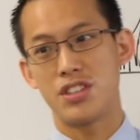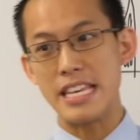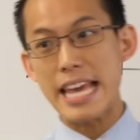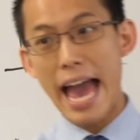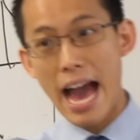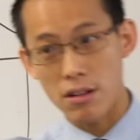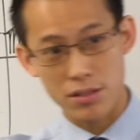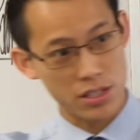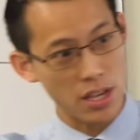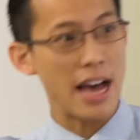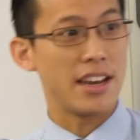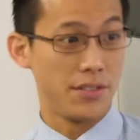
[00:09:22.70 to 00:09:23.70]
is the
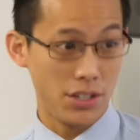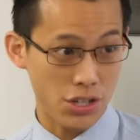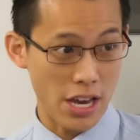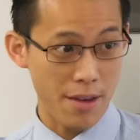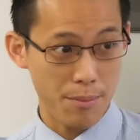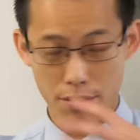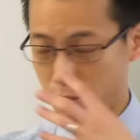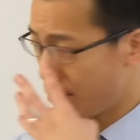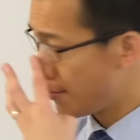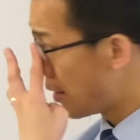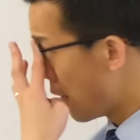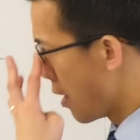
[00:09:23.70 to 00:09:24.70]
outside of the shape.
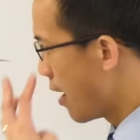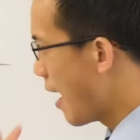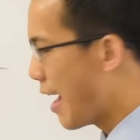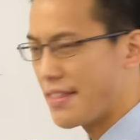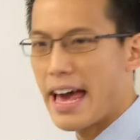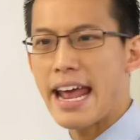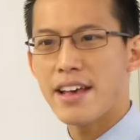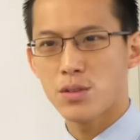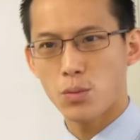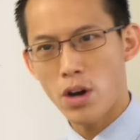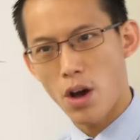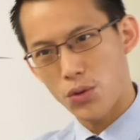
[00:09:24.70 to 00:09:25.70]
And then, as
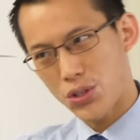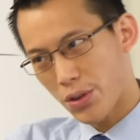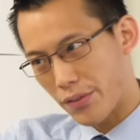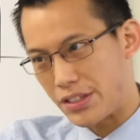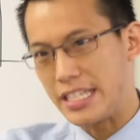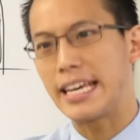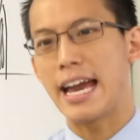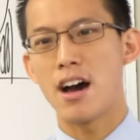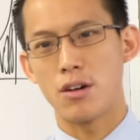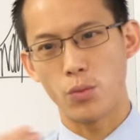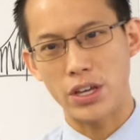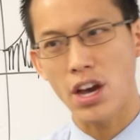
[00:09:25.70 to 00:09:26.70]
it were, we sort of dig
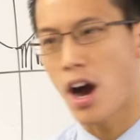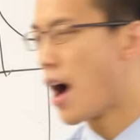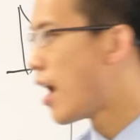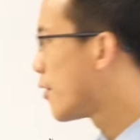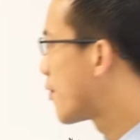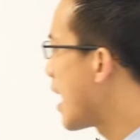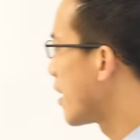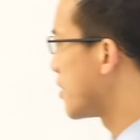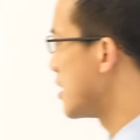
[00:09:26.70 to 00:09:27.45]
out, we carve out